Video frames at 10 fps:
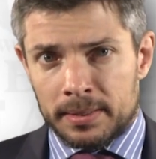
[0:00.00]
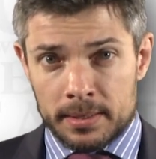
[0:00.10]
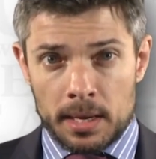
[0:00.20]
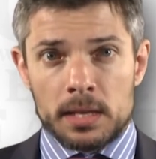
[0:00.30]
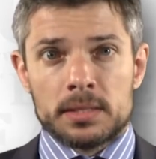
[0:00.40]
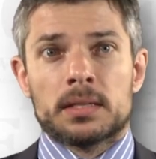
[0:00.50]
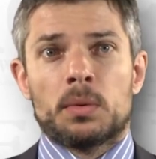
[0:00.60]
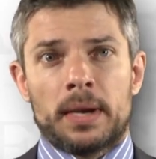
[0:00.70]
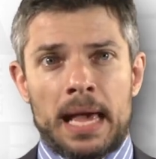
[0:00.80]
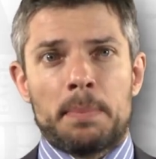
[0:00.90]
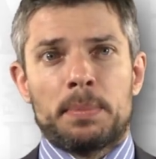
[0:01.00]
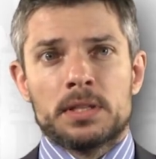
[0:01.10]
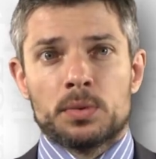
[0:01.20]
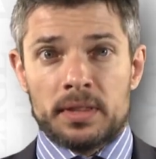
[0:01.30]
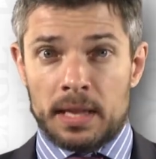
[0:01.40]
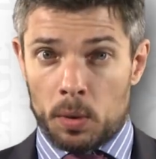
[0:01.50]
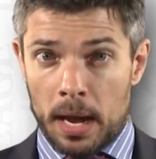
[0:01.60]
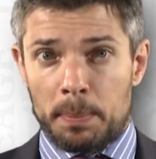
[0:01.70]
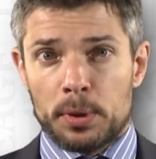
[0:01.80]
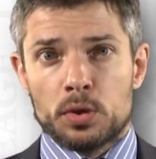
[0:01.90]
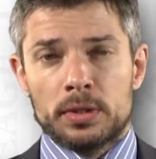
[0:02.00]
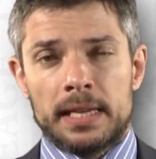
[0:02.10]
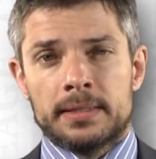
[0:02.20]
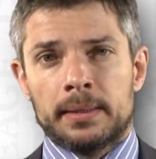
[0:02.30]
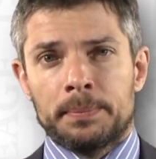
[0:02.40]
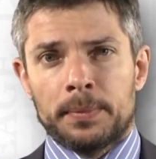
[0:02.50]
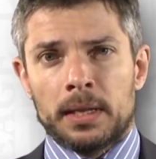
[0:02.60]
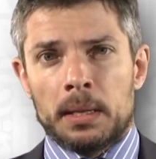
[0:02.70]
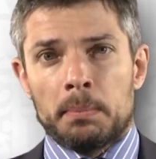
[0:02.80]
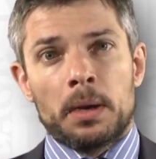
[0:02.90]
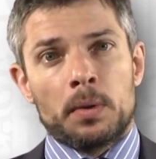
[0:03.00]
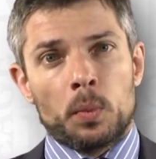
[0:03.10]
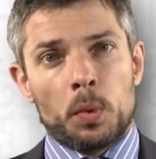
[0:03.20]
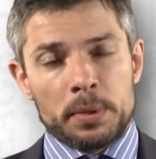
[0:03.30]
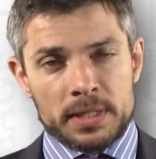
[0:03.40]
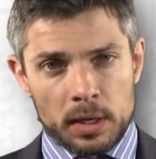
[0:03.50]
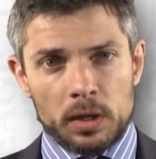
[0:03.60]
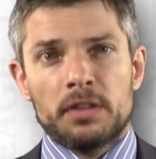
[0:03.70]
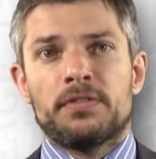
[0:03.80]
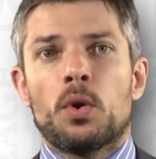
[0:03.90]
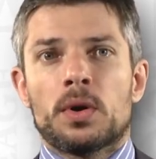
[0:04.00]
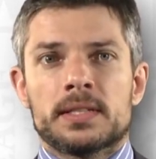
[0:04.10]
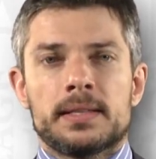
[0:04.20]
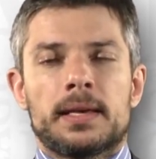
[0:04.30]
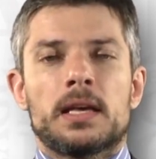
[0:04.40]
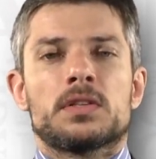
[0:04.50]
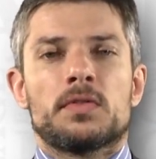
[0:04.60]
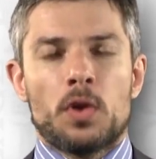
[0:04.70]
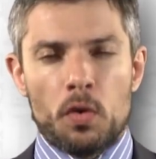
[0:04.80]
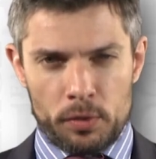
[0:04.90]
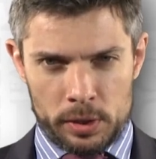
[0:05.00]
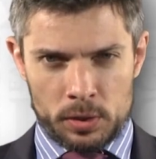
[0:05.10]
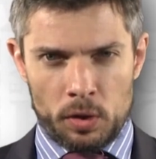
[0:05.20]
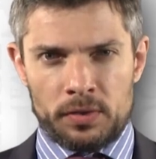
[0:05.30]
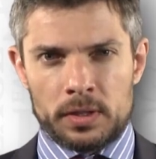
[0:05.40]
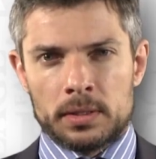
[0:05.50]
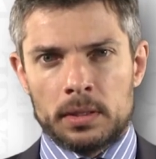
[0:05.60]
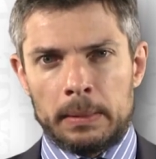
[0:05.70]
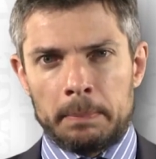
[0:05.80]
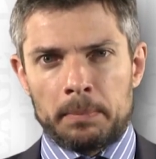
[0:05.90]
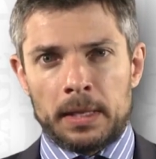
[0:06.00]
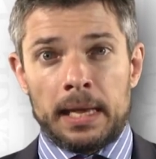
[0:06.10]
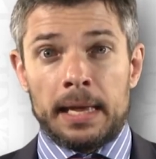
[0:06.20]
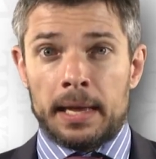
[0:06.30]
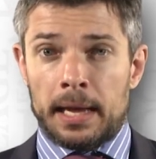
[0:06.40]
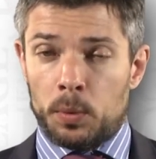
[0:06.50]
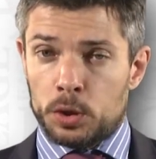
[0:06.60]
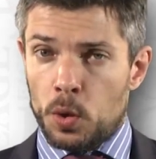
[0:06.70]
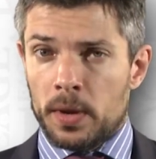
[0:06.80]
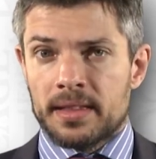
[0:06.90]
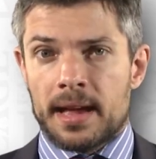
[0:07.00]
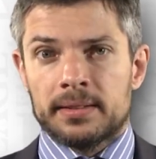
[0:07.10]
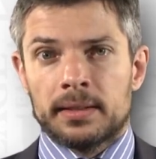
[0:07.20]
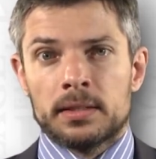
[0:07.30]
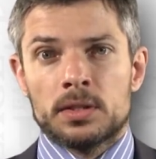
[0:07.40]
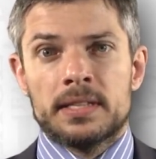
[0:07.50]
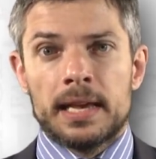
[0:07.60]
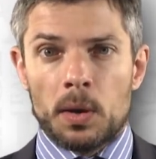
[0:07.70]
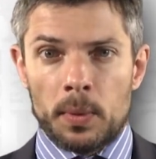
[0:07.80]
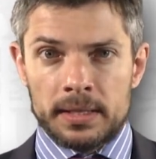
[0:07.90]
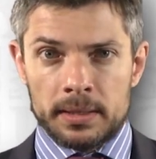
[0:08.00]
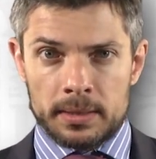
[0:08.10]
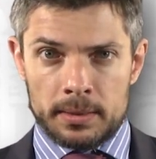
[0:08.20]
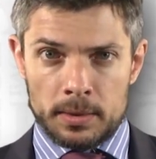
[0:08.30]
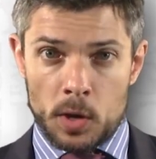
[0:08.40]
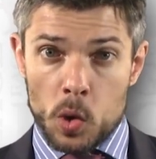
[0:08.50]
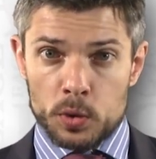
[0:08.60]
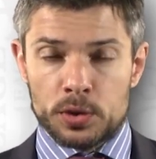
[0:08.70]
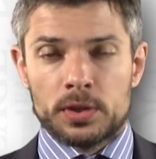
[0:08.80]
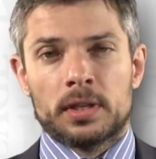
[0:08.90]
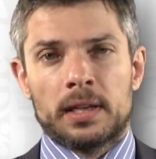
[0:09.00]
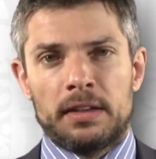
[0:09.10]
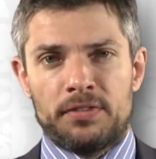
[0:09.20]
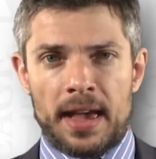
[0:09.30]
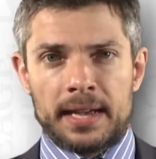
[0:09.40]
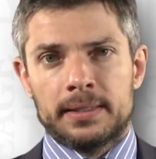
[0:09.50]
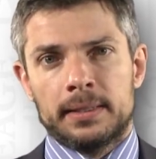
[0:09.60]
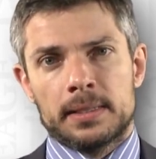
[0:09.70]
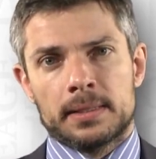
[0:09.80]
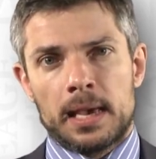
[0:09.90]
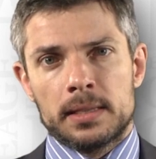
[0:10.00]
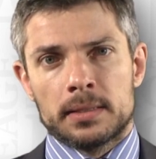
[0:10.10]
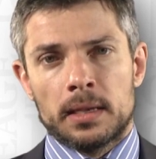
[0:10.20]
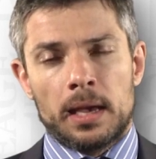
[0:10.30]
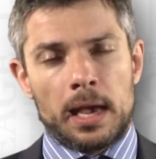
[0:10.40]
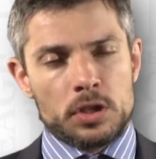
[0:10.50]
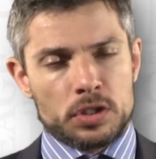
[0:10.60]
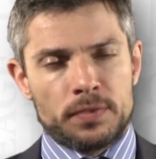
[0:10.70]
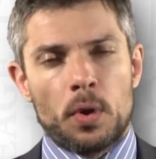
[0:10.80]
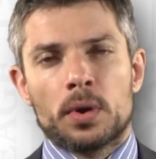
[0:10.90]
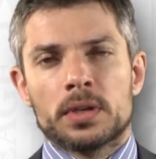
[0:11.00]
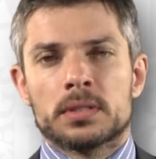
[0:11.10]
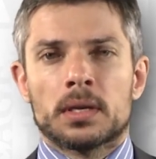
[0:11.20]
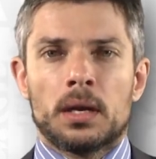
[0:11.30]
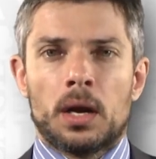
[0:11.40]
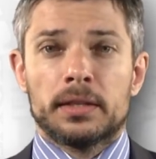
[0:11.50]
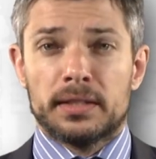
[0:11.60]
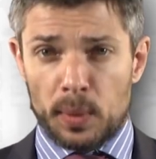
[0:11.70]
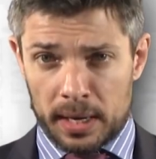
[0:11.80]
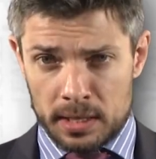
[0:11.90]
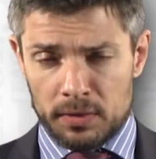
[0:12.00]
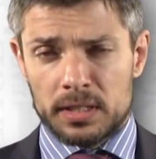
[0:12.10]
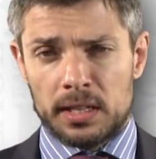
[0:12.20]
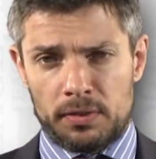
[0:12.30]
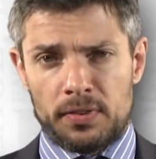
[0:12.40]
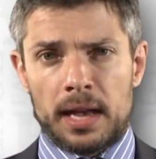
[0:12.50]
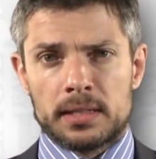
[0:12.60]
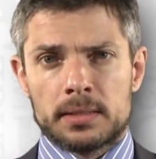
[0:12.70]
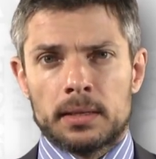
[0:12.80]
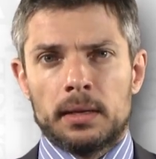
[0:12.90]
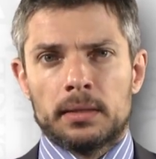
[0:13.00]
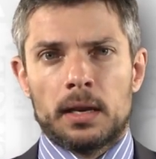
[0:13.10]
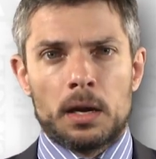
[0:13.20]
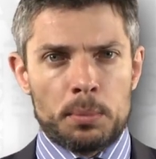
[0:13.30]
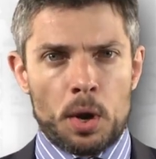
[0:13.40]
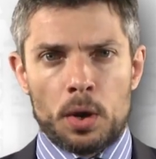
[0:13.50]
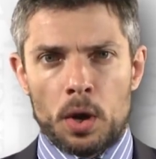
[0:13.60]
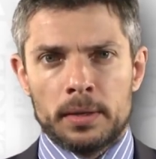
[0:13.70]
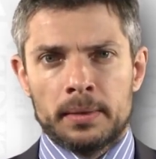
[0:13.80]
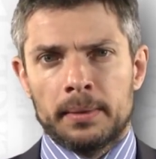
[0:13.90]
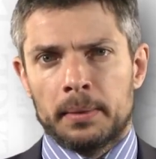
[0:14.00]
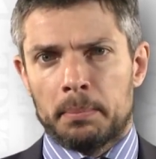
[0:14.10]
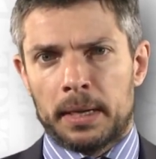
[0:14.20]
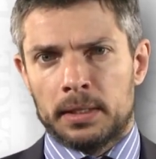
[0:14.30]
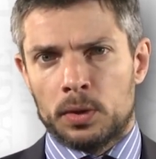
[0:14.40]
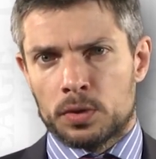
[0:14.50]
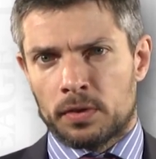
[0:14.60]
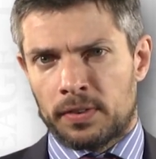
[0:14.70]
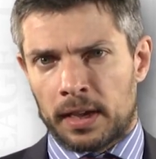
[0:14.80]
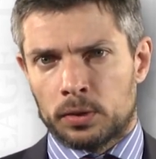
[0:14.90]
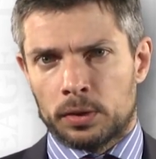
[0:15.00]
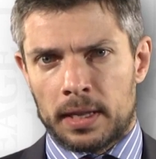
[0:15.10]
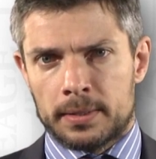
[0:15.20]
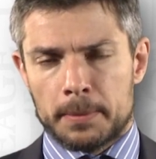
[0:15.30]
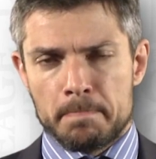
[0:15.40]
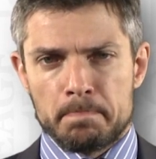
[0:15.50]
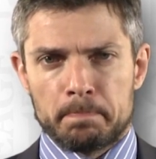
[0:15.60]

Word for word: discuss what happens with narrow aperture data but we'll particularly focus in the case of no free surface. And we're doing that to take away the ghost effect in this case and just focus on the directivity effects that are brought on by the use of vector data.